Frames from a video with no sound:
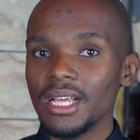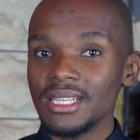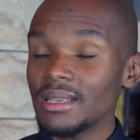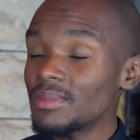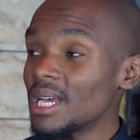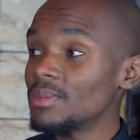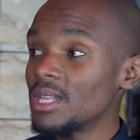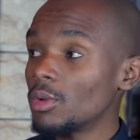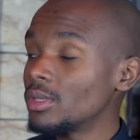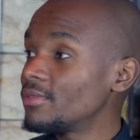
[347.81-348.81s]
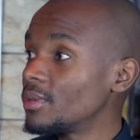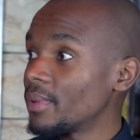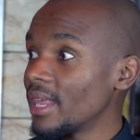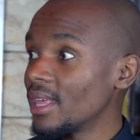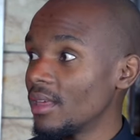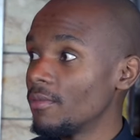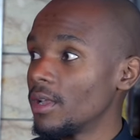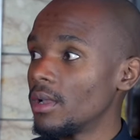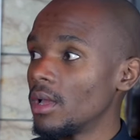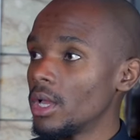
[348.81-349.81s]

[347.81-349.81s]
Sometimes they don't even break even.